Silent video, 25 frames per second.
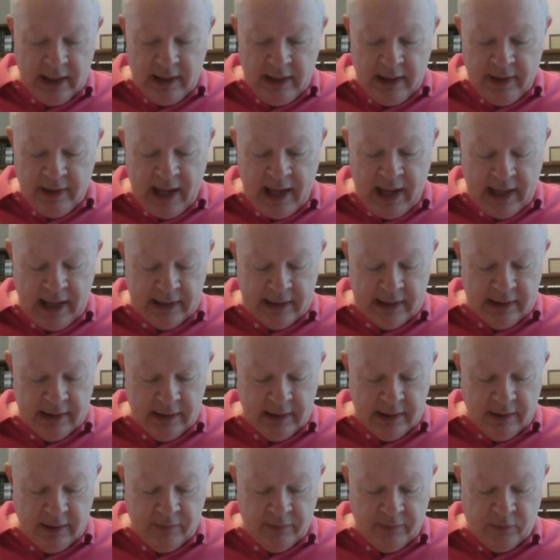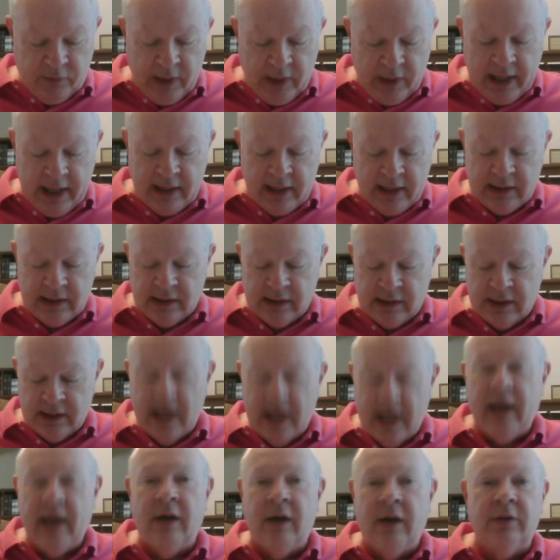That phrase is
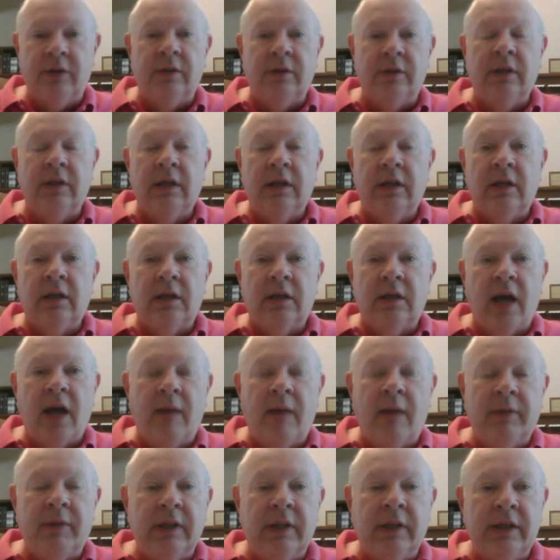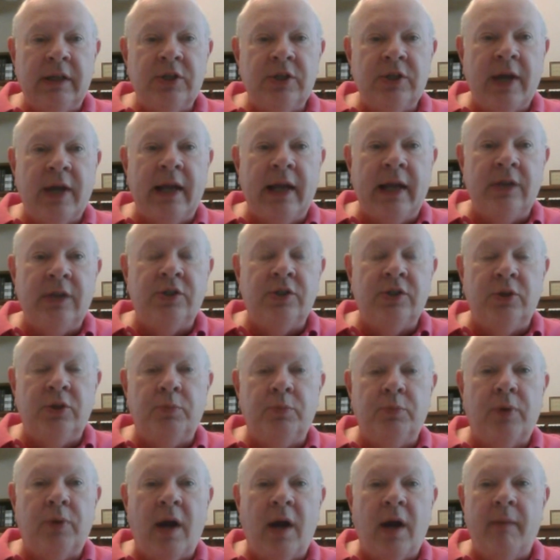now commonly changed to
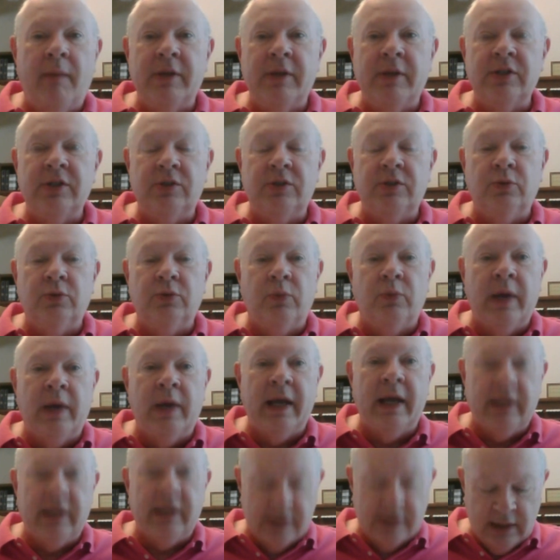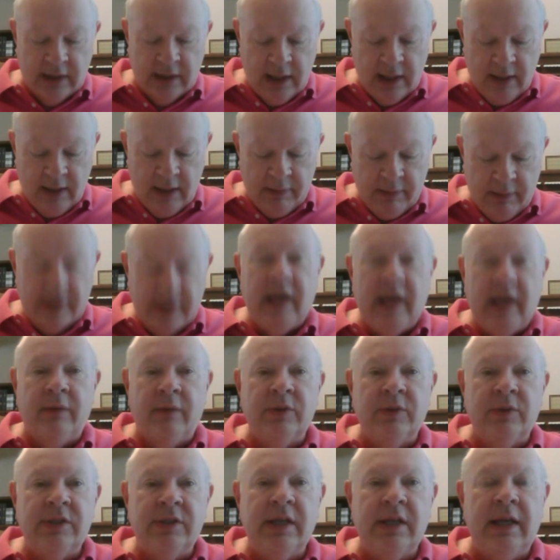promised rest, but that
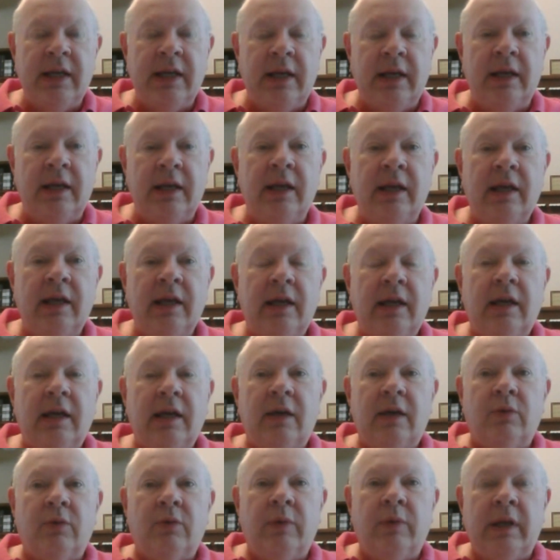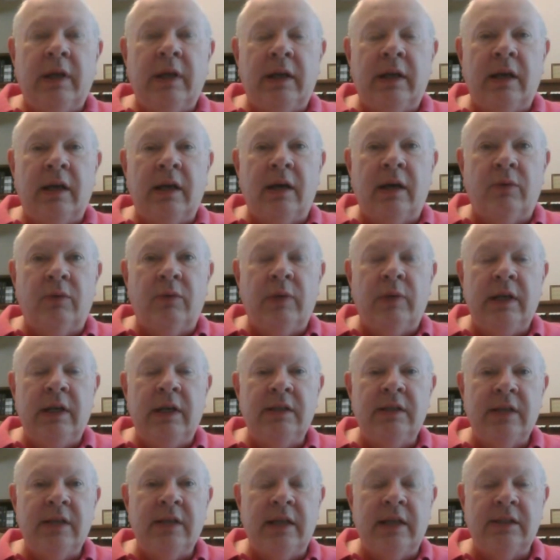was seen when he
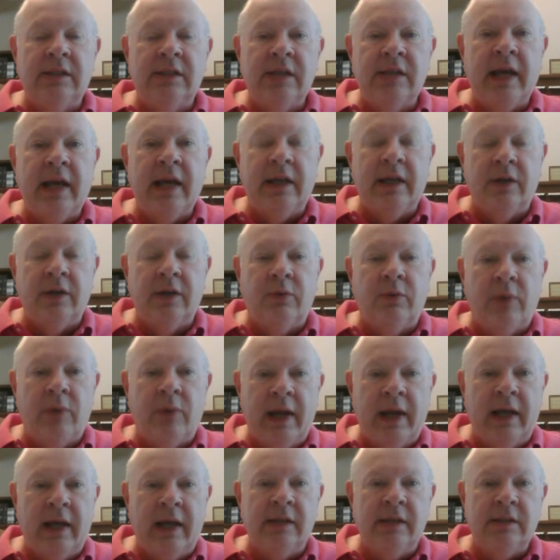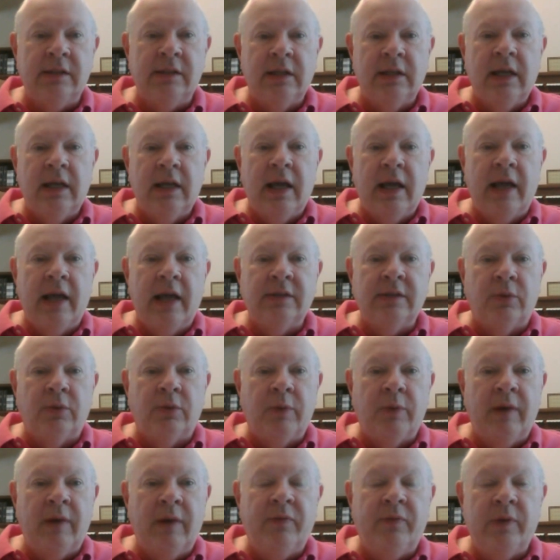said second rest as a
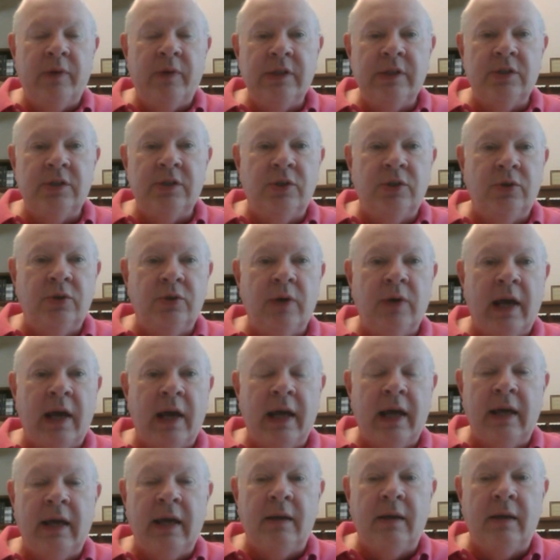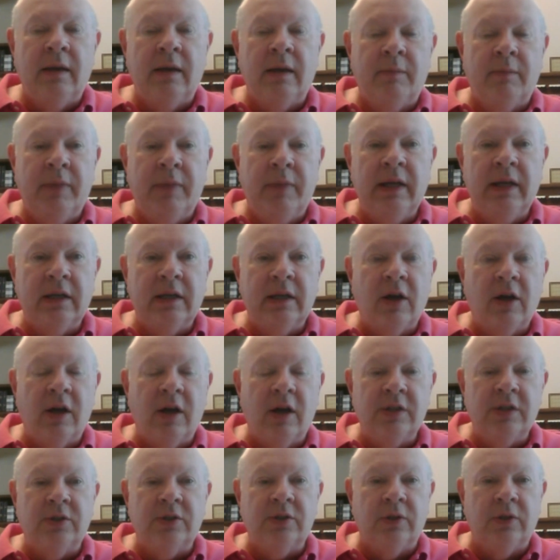reference to a
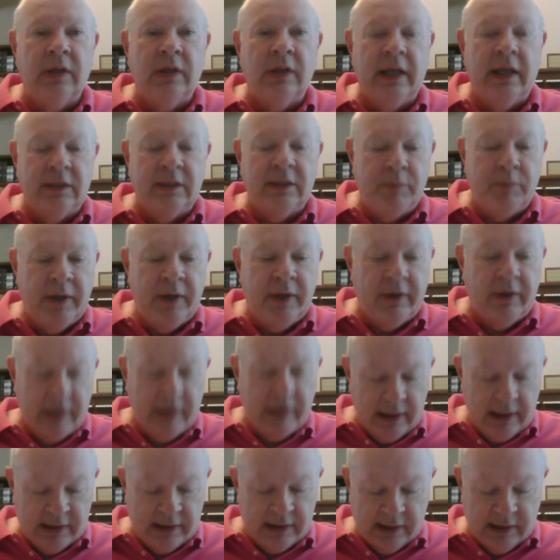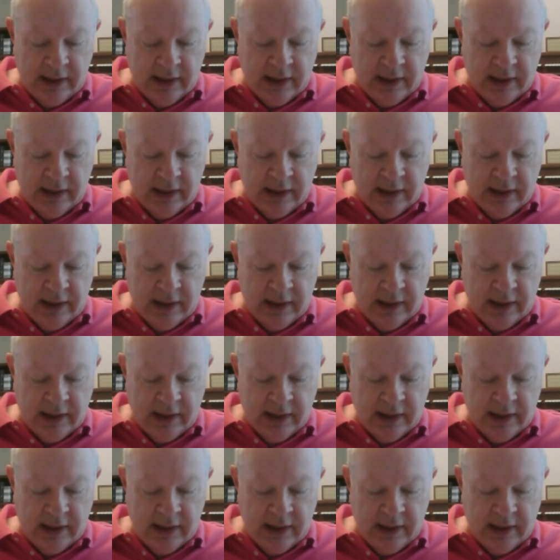Pentecostal experience,